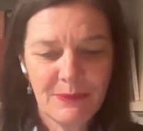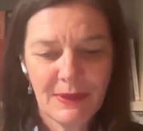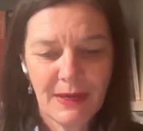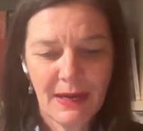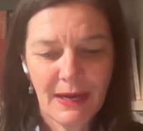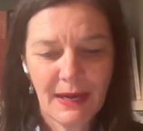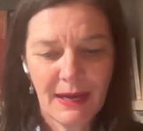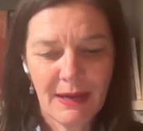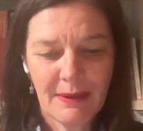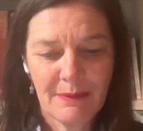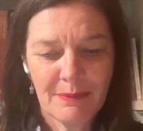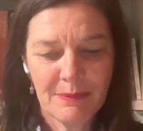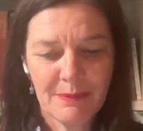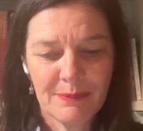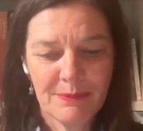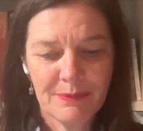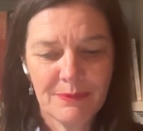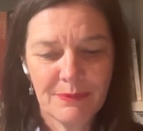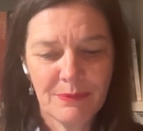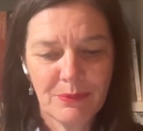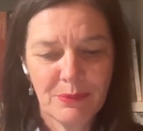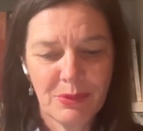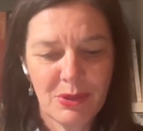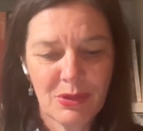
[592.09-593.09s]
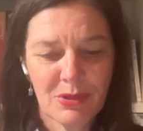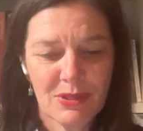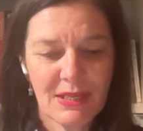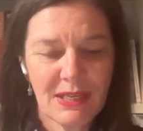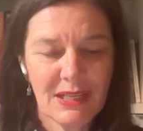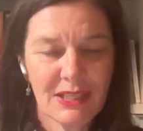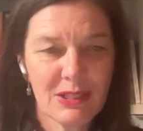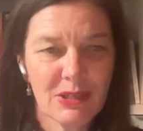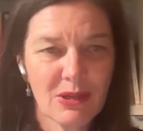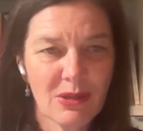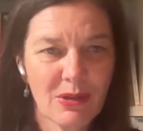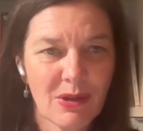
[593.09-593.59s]
We're using
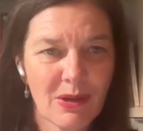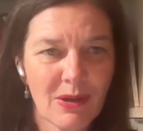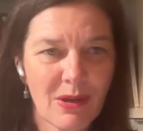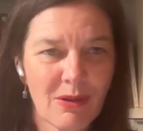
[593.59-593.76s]
it to